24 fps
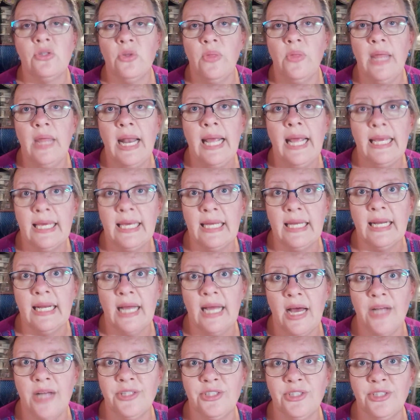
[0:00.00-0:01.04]
so that I
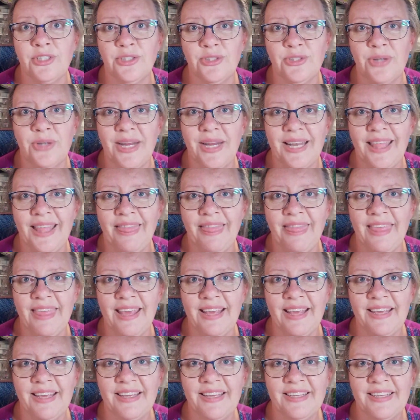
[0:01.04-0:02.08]
can concentrate and
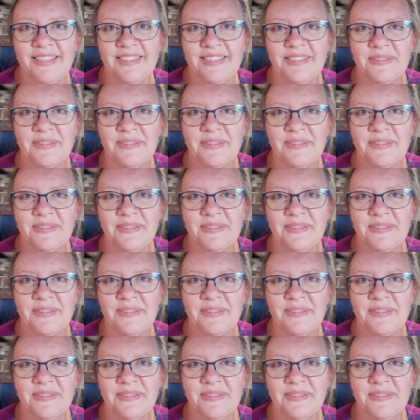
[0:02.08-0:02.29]
think.